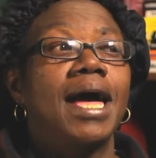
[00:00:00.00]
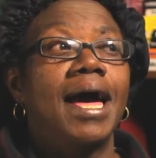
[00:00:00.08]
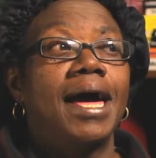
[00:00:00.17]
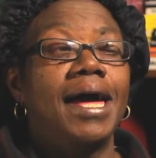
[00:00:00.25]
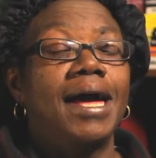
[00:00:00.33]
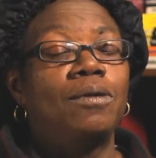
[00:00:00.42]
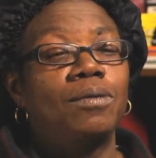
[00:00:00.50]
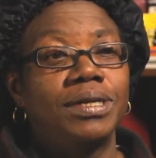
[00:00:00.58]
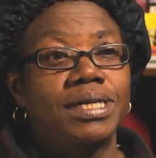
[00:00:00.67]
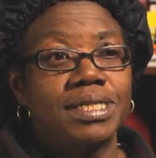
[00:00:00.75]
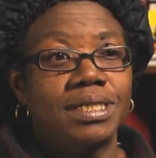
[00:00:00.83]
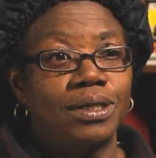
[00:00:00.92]
I have one
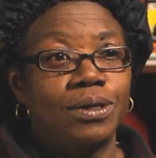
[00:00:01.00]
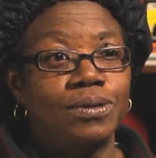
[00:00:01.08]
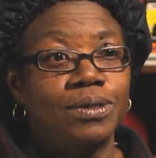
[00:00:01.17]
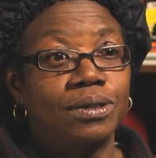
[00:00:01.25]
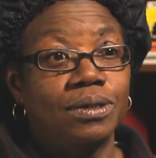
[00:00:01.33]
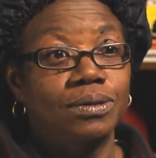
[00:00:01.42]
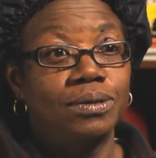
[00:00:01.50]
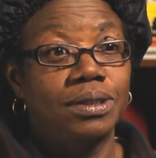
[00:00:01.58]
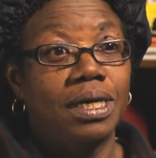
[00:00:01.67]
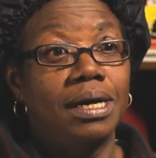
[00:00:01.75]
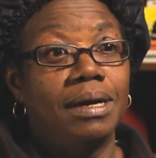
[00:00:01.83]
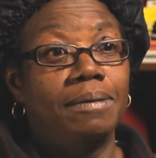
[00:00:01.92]
as a coast-to-coast
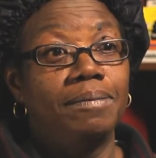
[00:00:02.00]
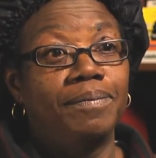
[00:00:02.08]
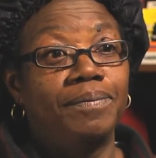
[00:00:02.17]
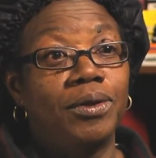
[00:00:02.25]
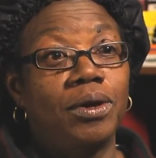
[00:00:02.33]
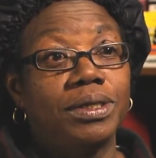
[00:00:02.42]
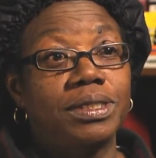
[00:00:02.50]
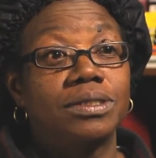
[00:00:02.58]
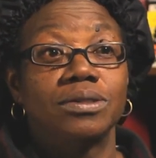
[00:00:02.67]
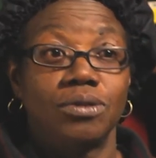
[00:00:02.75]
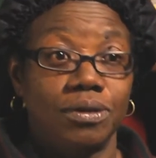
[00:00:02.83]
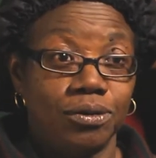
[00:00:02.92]

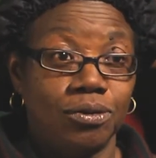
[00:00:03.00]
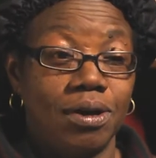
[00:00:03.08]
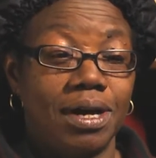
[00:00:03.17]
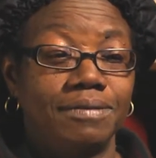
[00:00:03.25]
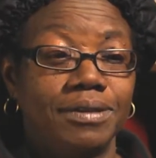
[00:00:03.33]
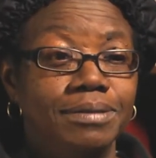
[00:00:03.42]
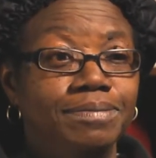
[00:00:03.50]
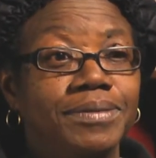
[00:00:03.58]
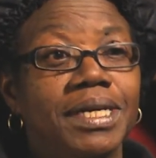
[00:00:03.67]
long-distance truck driver.